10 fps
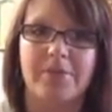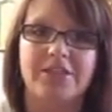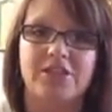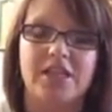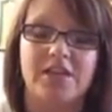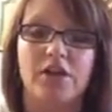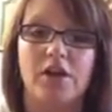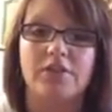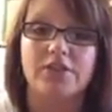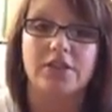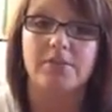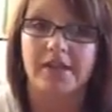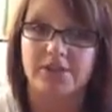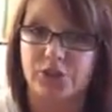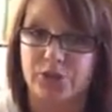Patient Safety Officer at
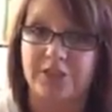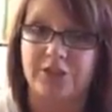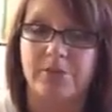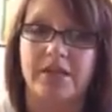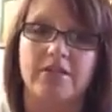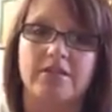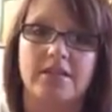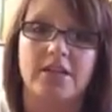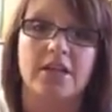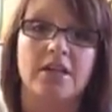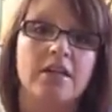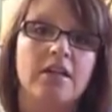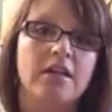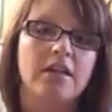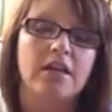Baxter Regional Medical Center
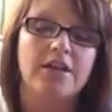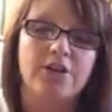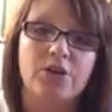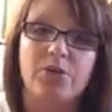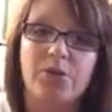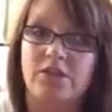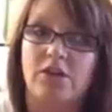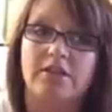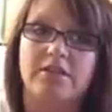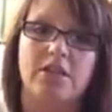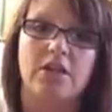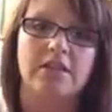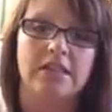here in Northwest Arkansas.